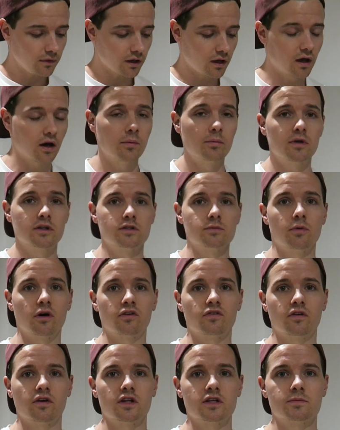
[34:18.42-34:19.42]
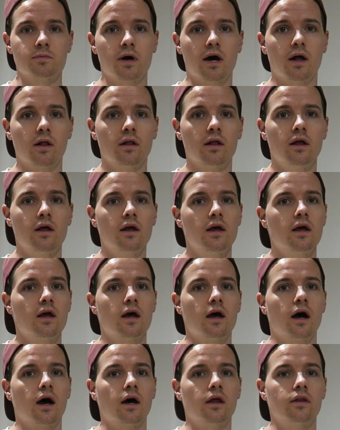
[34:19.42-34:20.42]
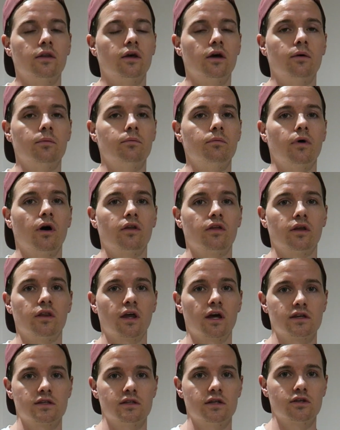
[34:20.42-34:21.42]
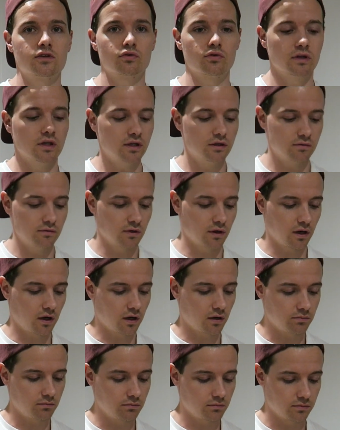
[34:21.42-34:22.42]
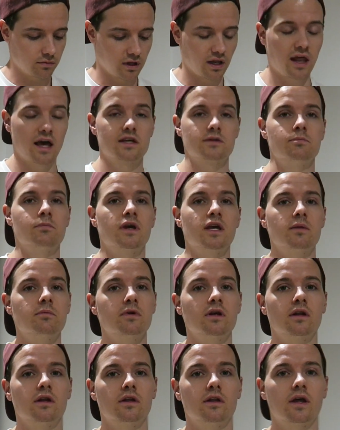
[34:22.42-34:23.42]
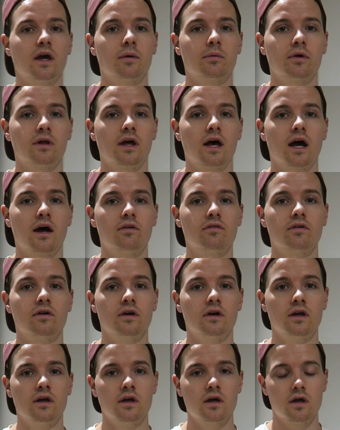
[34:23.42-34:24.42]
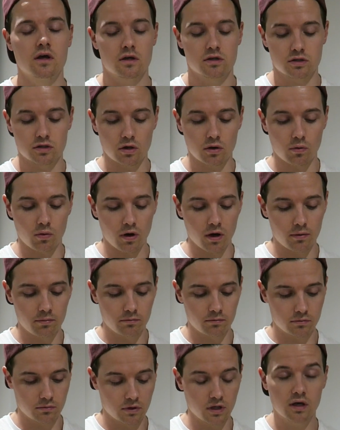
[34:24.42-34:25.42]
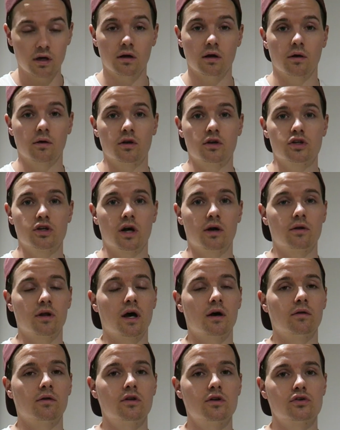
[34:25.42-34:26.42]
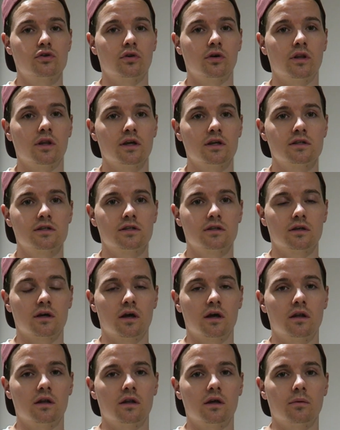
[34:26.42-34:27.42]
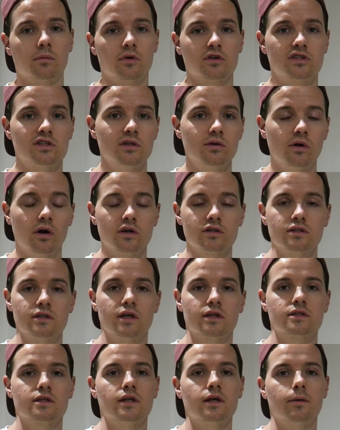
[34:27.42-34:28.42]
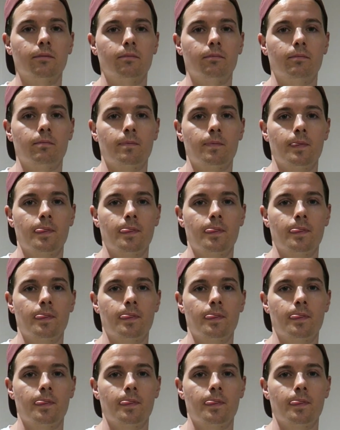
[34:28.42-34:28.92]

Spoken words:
into MyFitnessPal, and I think that's literally the last main meal of the day I'm going to have. So yeah, I'm going to chow down and enjoy this, and I'll see you guys in the next clip.